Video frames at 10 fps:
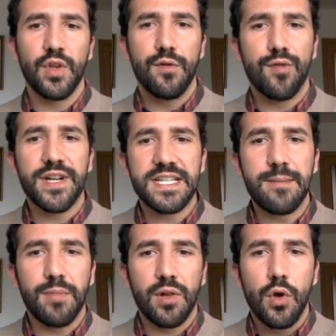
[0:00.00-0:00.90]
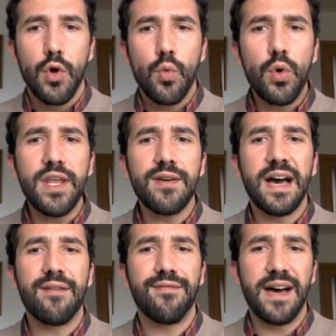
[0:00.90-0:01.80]
For example, what if
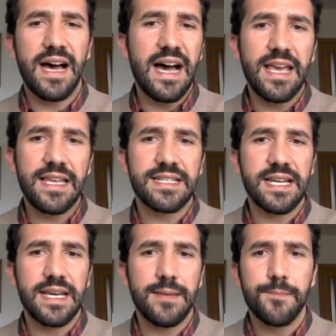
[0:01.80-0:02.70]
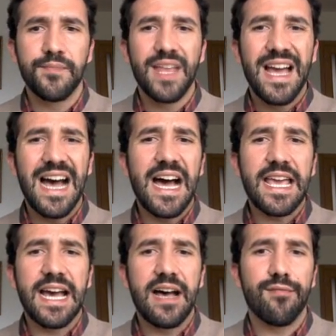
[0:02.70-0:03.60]
I say, I
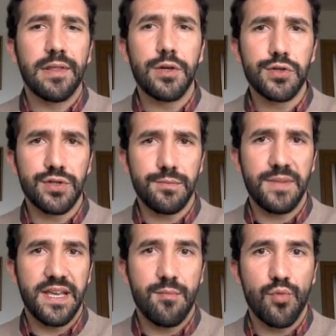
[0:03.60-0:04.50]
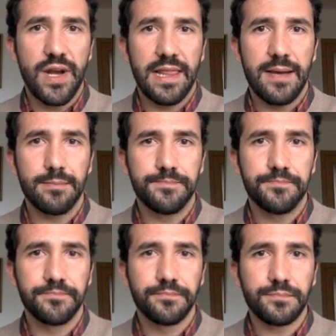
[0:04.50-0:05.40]
have lost my umbrella?
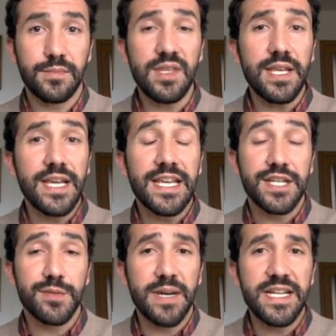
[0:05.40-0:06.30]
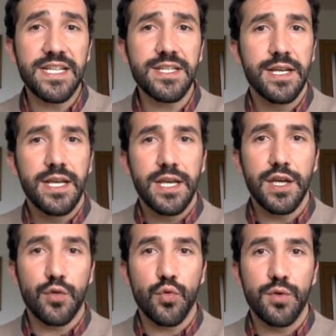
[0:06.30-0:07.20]
In Spanish,
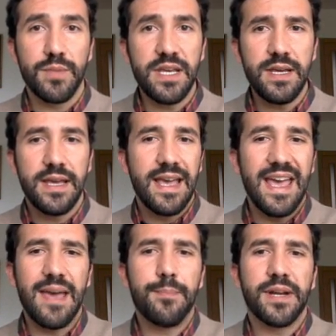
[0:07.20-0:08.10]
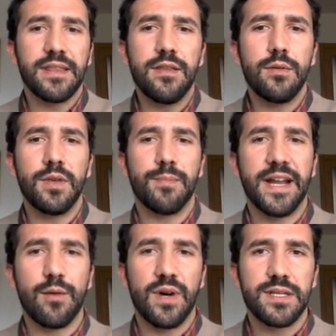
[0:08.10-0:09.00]
it would be, he perdido mi
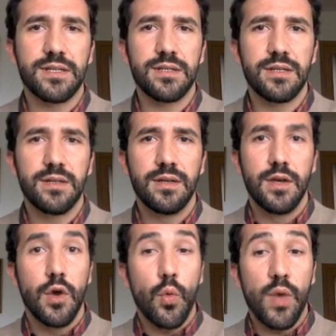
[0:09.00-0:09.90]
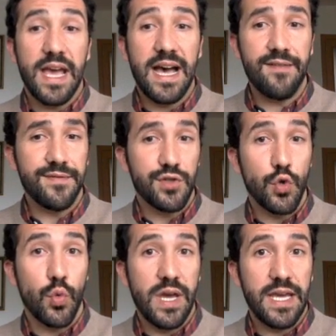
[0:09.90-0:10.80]
paraguas. We have two
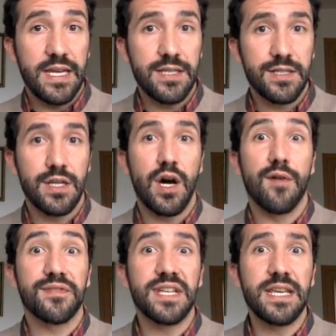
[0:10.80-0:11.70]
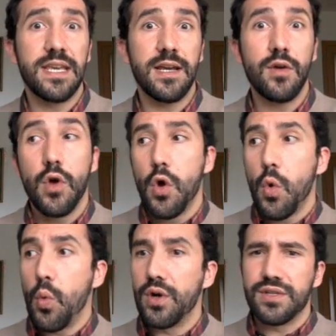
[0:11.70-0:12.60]
ways of saying
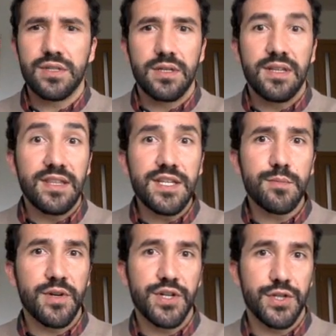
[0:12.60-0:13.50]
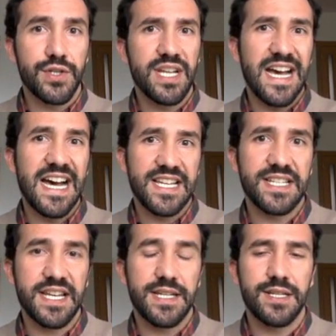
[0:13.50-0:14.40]
what this person has
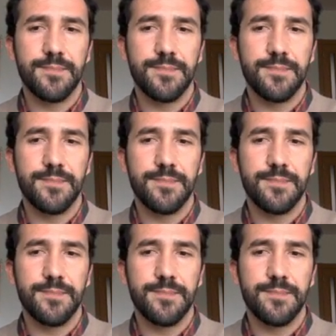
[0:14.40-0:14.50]
said.